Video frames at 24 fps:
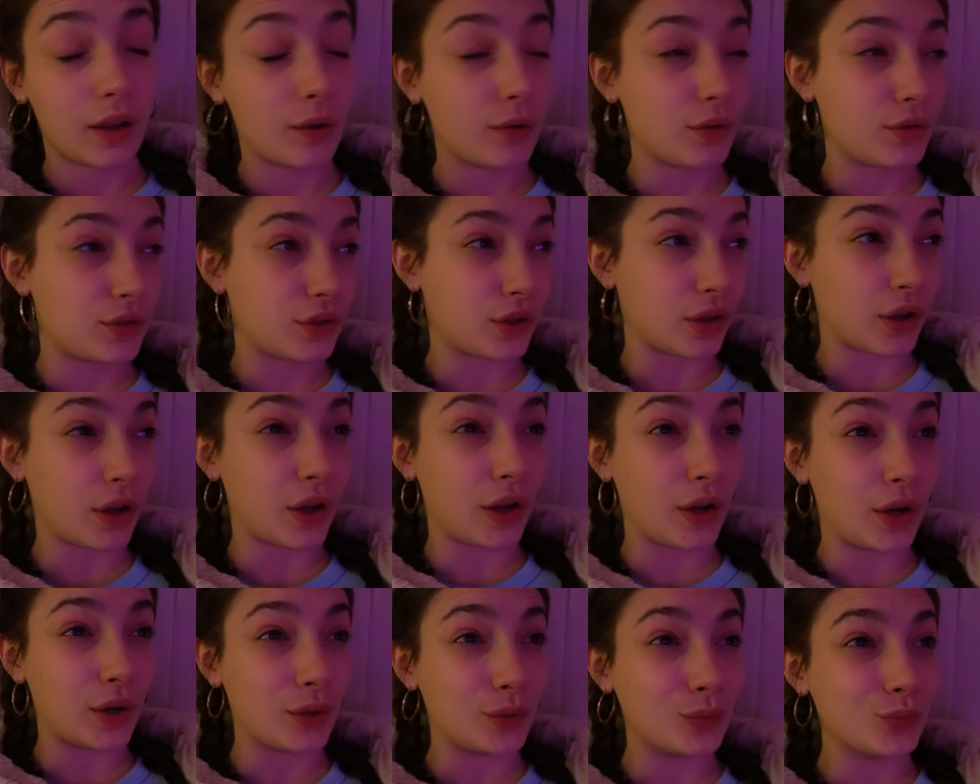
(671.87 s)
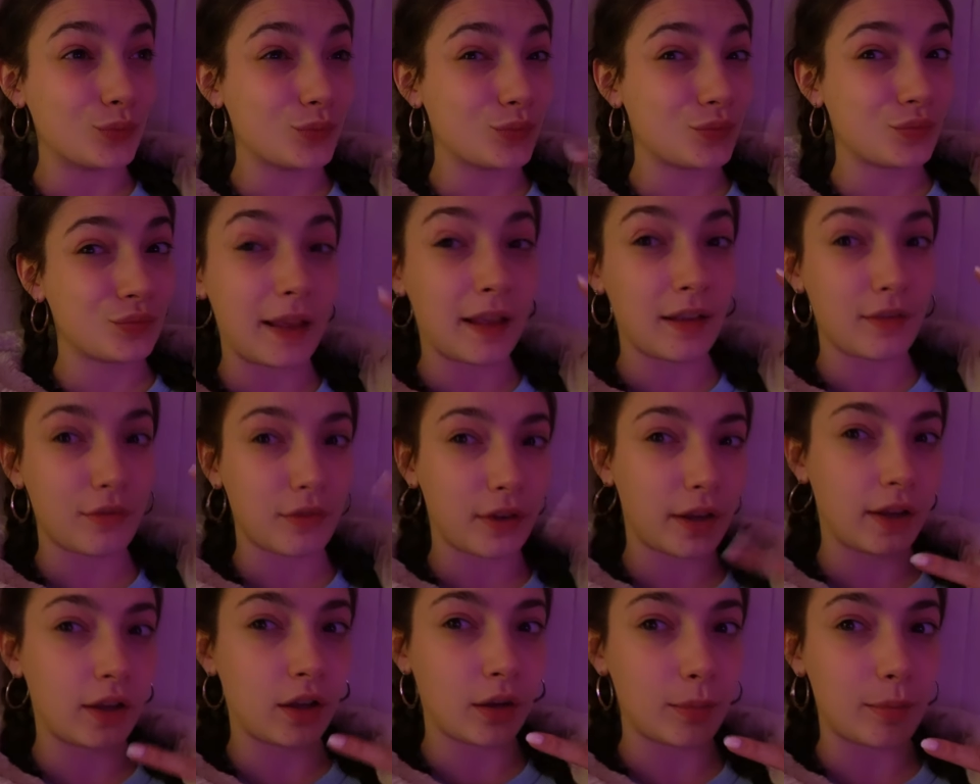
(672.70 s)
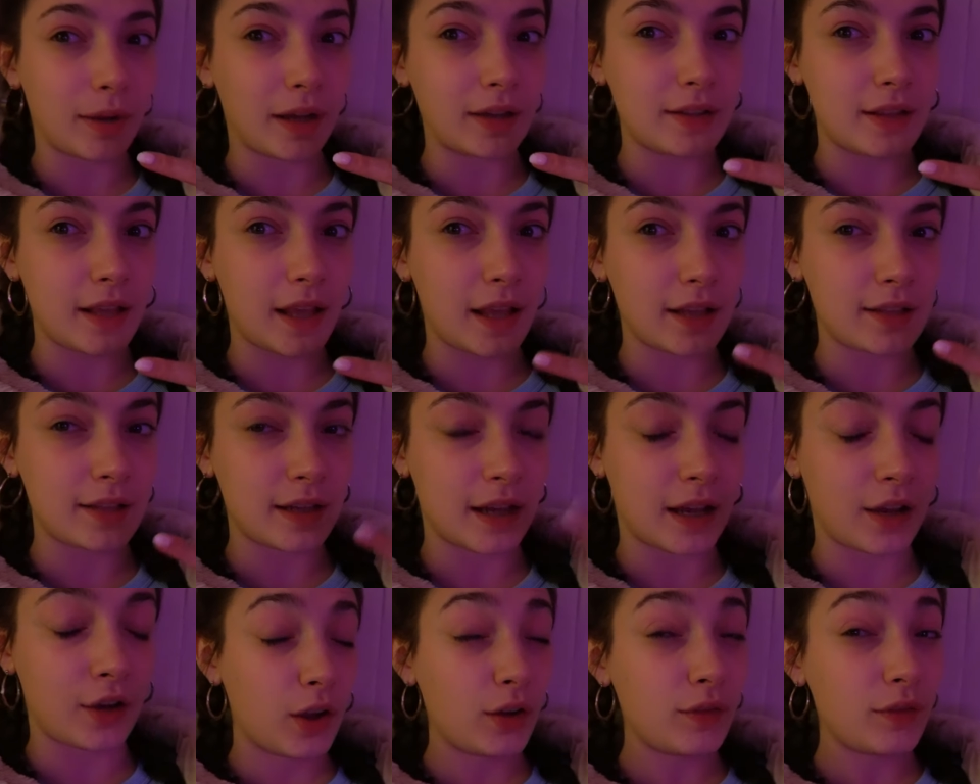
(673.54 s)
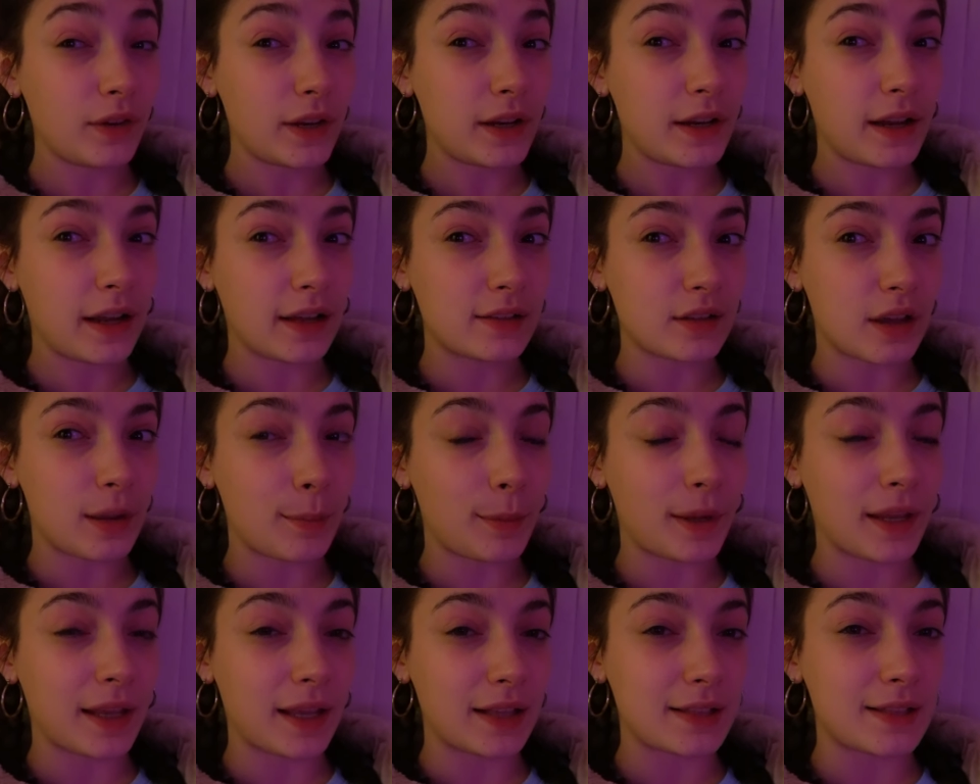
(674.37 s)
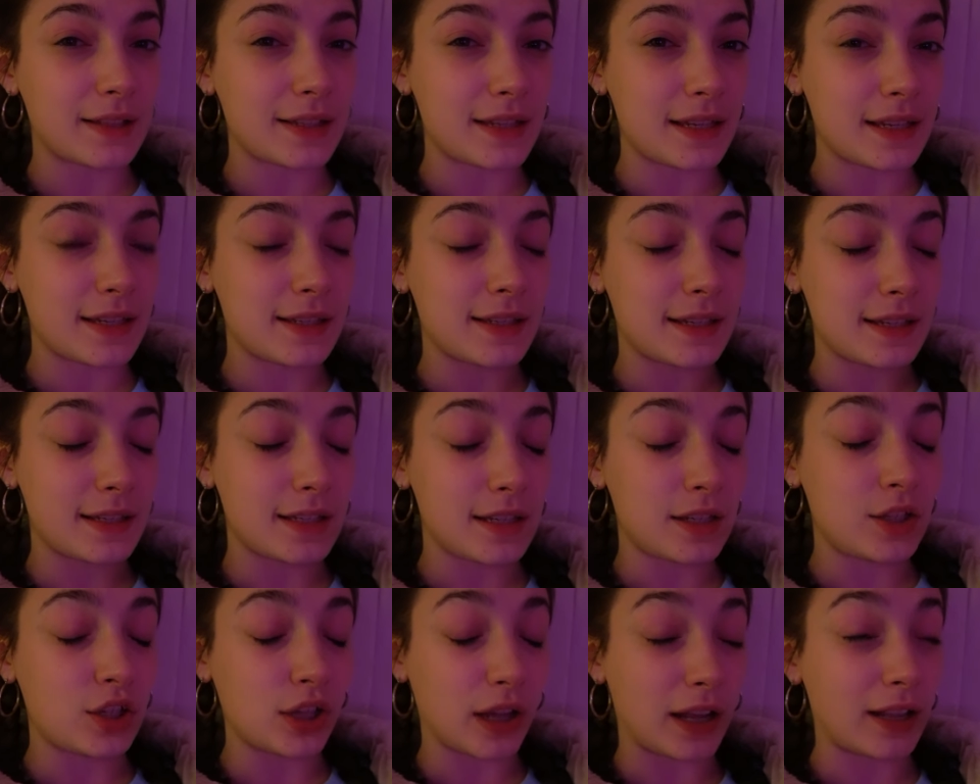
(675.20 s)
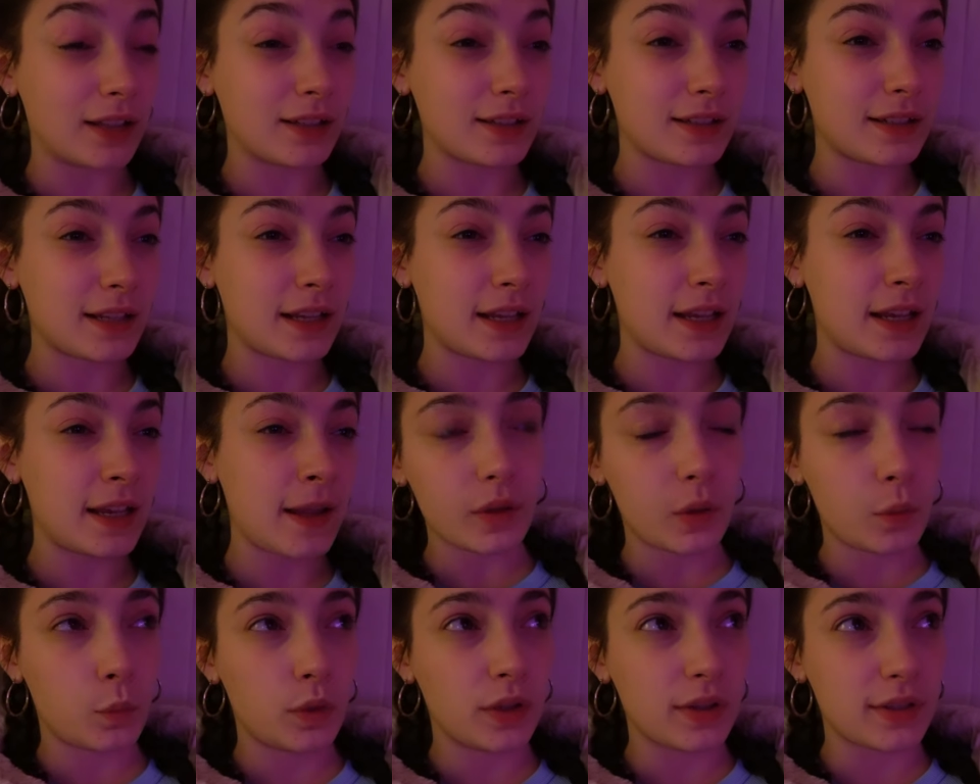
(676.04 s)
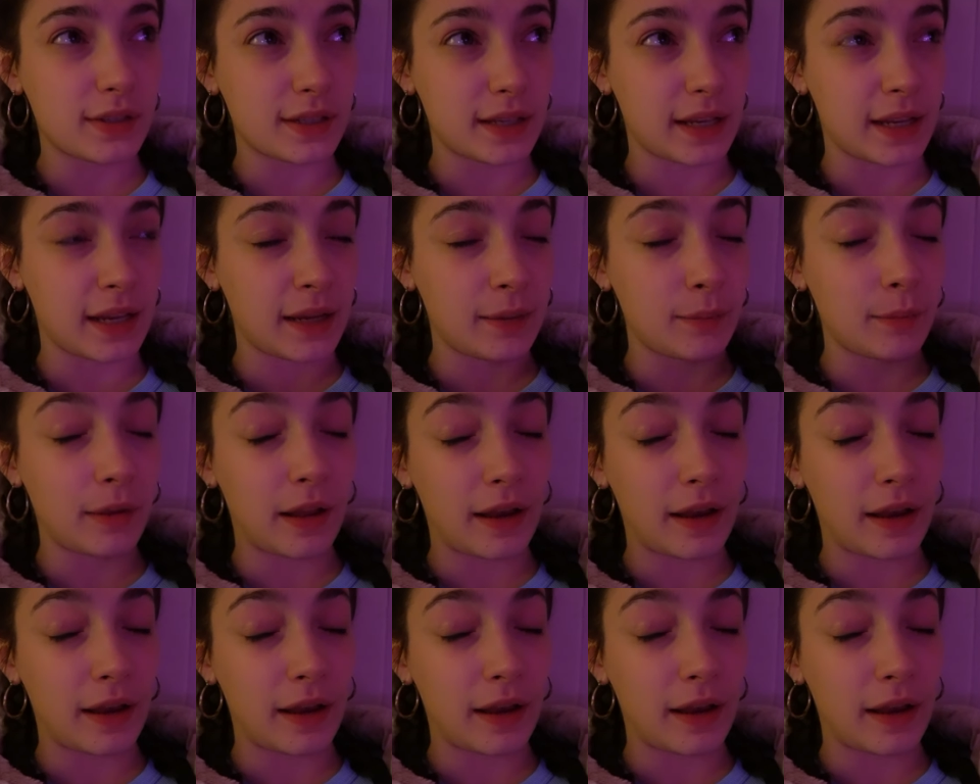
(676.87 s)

So if I go back to the Etihad, hopefully next time I get to see City Chelsea, we'll see.